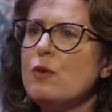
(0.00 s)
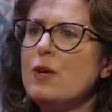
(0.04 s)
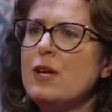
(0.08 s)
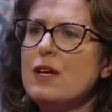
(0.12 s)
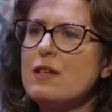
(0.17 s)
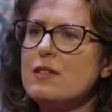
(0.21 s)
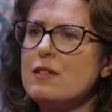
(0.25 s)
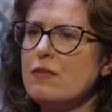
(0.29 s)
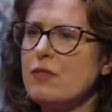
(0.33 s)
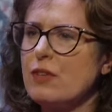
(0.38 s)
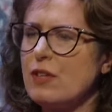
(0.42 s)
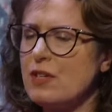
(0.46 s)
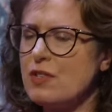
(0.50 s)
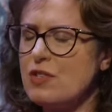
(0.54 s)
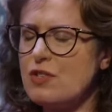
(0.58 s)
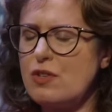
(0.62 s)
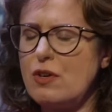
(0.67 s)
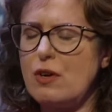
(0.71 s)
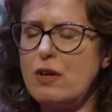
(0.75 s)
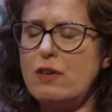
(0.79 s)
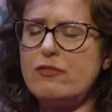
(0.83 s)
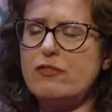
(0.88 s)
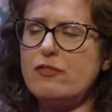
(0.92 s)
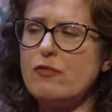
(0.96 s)
He has a very
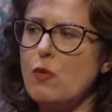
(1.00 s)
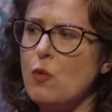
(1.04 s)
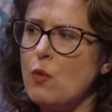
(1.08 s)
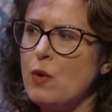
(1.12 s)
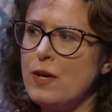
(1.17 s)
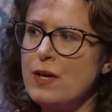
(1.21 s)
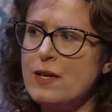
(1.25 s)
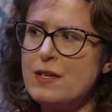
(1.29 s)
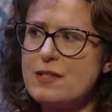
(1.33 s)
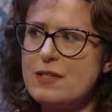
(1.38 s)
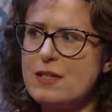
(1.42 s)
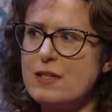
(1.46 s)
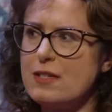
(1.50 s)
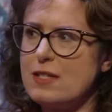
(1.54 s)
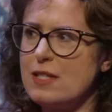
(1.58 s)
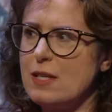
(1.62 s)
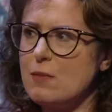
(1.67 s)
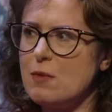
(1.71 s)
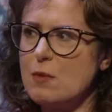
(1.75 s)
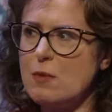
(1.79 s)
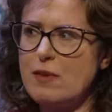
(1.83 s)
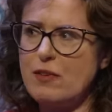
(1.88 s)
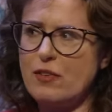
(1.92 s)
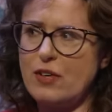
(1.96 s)
soft voice. It
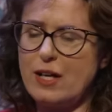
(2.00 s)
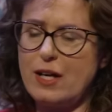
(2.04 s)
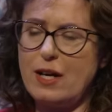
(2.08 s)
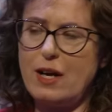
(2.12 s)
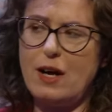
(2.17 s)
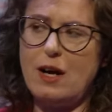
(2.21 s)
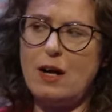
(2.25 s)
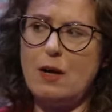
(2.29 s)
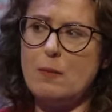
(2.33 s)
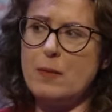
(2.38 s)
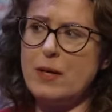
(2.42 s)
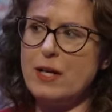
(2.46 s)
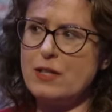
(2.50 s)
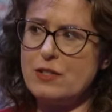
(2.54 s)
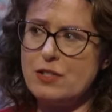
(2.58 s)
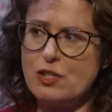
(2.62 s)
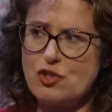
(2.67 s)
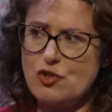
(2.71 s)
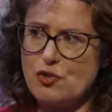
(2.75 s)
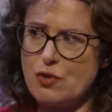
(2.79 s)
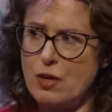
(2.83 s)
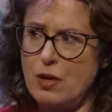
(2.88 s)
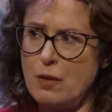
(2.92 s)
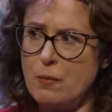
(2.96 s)
seemed to be very calming to
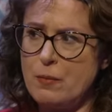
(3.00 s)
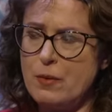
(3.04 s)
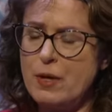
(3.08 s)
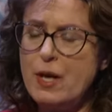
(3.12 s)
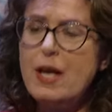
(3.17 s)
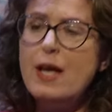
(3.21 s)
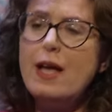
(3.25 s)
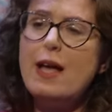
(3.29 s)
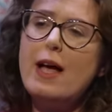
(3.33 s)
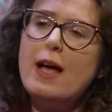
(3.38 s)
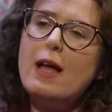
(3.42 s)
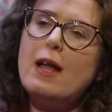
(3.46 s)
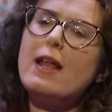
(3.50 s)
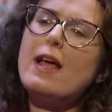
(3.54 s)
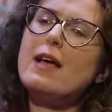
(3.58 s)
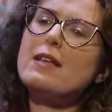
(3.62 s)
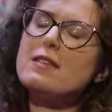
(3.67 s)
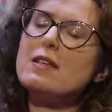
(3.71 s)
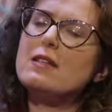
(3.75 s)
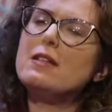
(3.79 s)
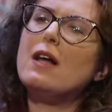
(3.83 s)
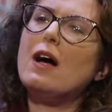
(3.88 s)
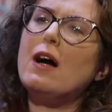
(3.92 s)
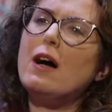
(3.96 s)
Trump. And as
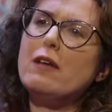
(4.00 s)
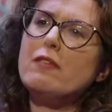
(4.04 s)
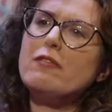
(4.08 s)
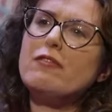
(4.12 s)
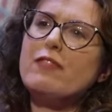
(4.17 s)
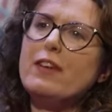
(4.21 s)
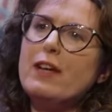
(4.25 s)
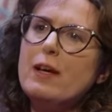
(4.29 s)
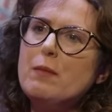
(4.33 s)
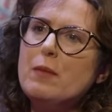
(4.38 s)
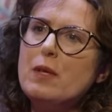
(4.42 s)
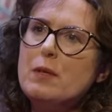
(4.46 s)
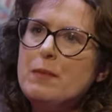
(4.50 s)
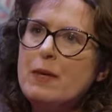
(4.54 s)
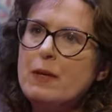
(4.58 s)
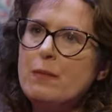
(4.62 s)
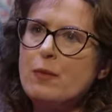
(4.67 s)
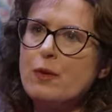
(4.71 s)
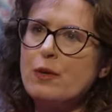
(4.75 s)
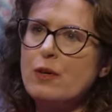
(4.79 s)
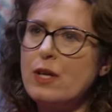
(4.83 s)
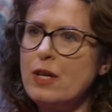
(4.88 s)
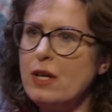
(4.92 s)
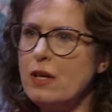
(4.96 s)
a non family
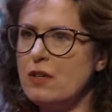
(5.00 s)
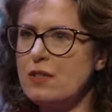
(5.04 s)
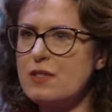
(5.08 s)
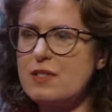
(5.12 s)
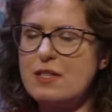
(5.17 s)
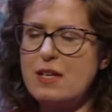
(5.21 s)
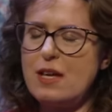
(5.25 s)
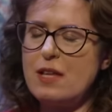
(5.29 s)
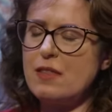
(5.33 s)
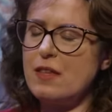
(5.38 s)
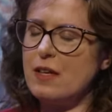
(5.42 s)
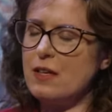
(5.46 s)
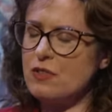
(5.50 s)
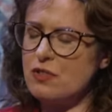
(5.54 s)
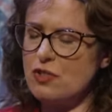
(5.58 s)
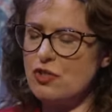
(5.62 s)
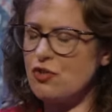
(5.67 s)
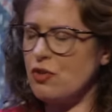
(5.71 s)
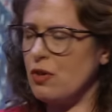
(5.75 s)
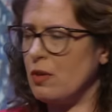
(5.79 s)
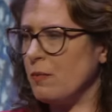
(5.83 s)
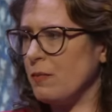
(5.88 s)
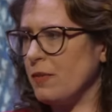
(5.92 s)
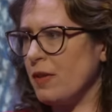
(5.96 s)
member, he could say things to
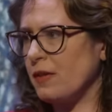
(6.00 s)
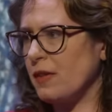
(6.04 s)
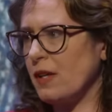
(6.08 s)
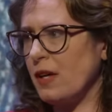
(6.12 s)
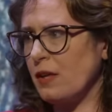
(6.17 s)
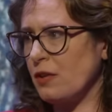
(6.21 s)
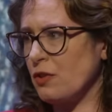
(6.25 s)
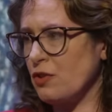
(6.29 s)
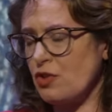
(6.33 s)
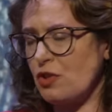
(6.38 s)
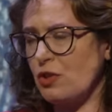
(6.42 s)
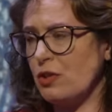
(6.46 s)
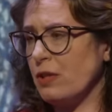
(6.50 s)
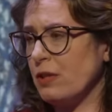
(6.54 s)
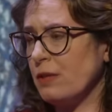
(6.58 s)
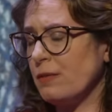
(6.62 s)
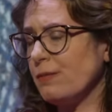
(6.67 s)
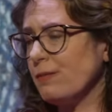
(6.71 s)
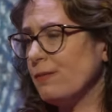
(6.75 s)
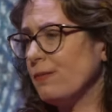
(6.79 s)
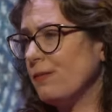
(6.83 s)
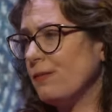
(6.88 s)
Trump that the others couldn't.